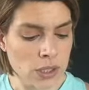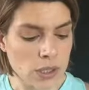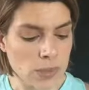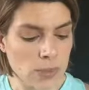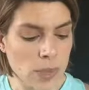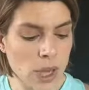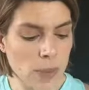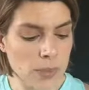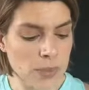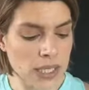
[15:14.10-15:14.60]

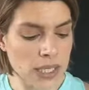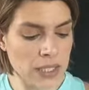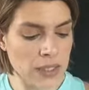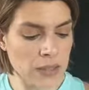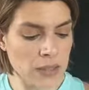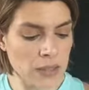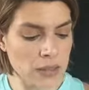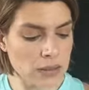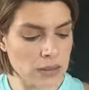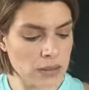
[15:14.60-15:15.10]
pumpkin,
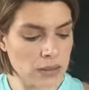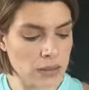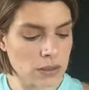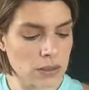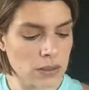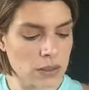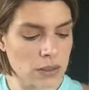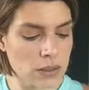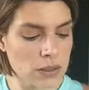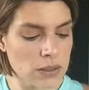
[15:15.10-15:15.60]

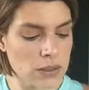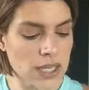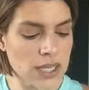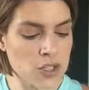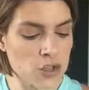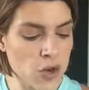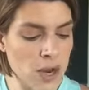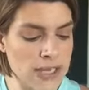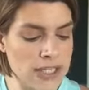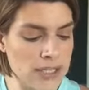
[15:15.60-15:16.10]

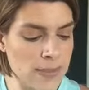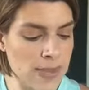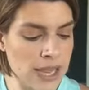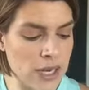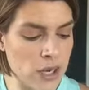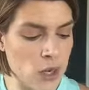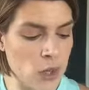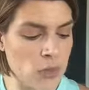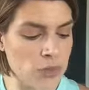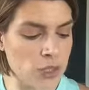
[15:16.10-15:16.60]
sun-dried
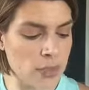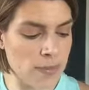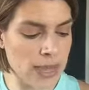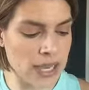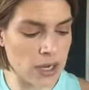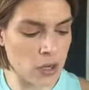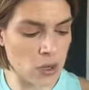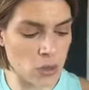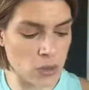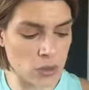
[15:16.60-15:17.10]

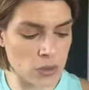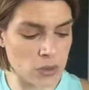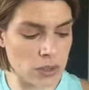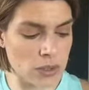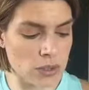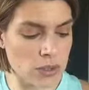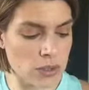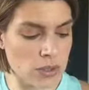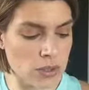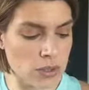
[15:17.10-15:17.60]

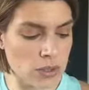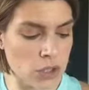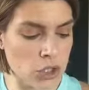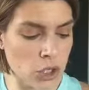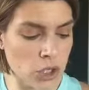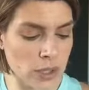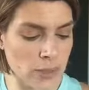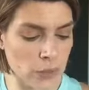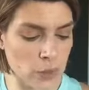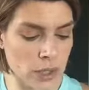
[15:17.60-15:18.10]
tomatoes,
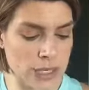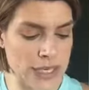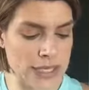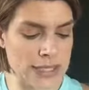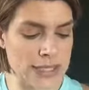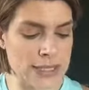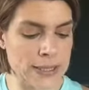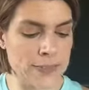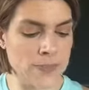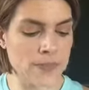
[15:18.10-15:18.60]
turnip
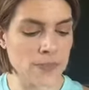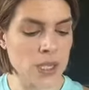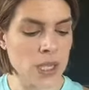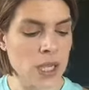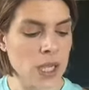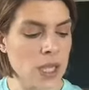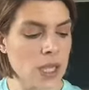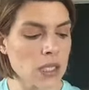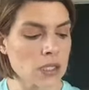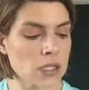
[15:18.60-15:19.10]
greens.
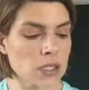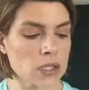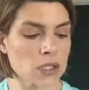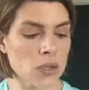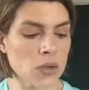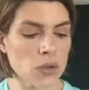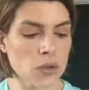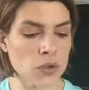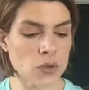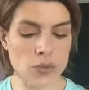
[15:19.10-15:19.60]

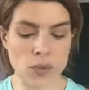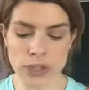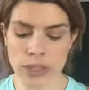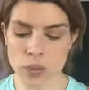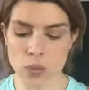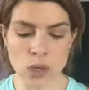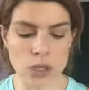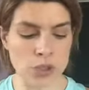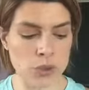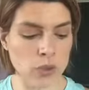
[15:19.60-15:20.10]
So you really
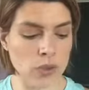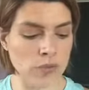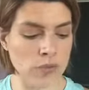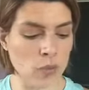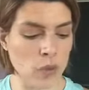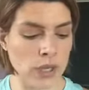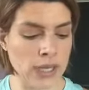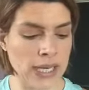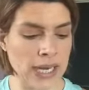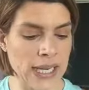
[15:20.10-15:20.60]
want to
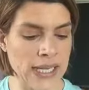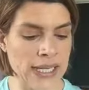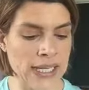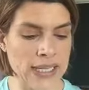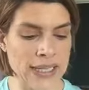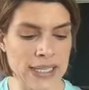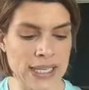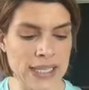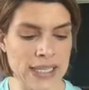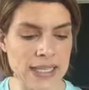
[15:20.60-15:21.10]
avoid
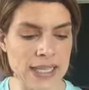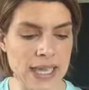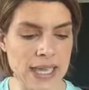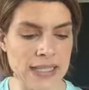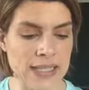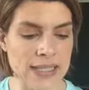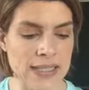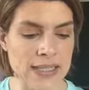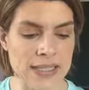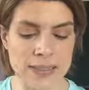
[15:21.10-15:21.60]
anything
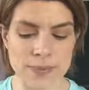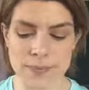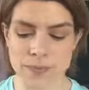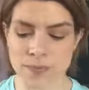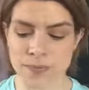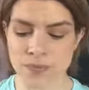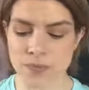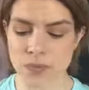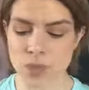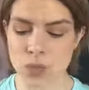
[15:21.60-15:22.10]
that's
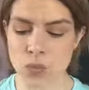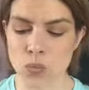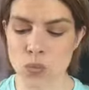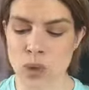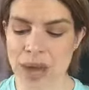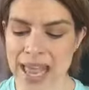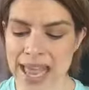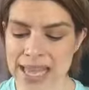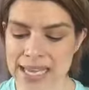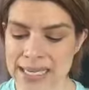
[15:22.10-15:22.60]

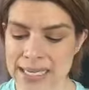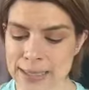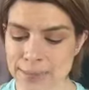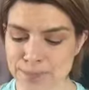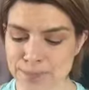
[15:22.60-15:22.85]
red,